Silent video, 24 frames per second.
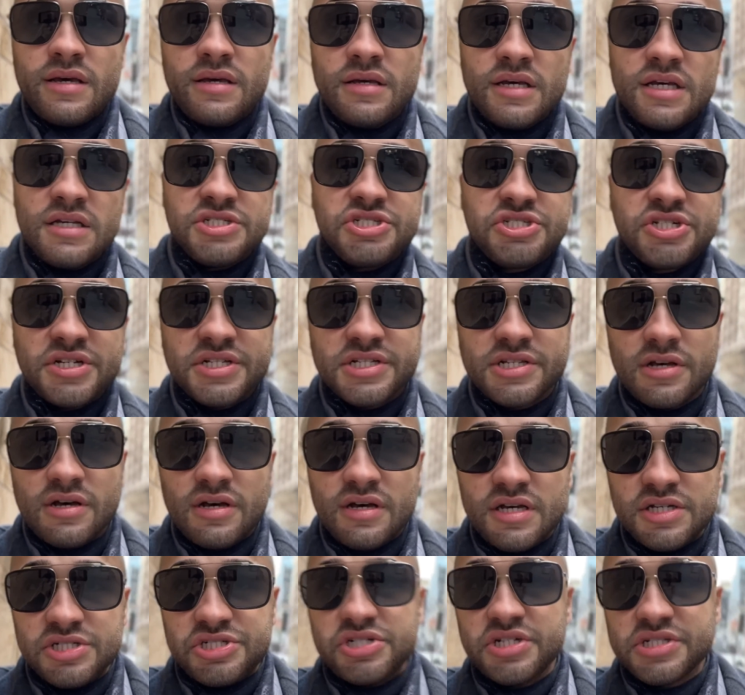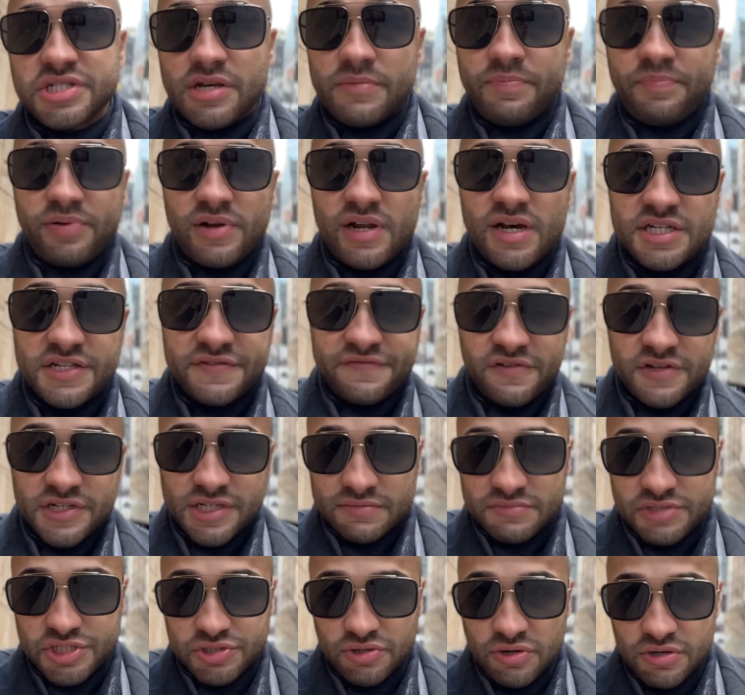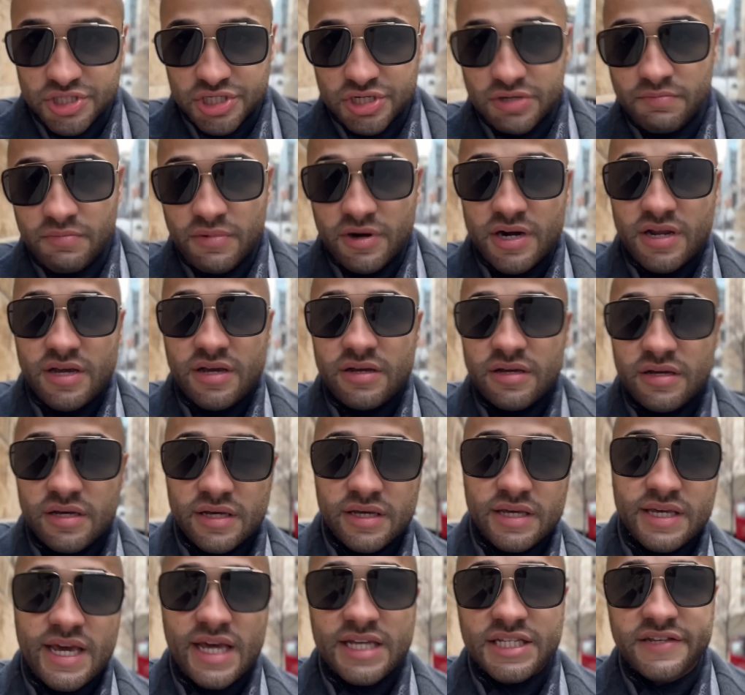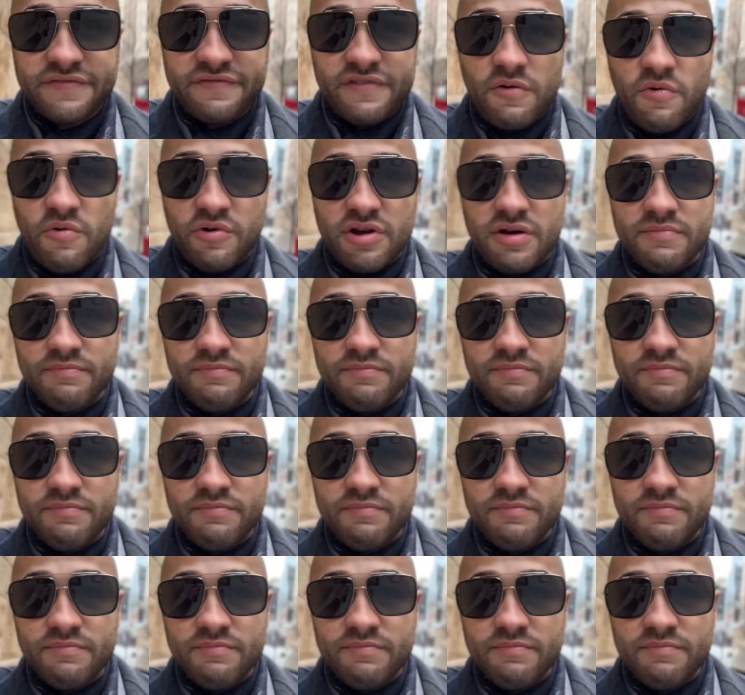It's just a plus for some short-term money in case if I want to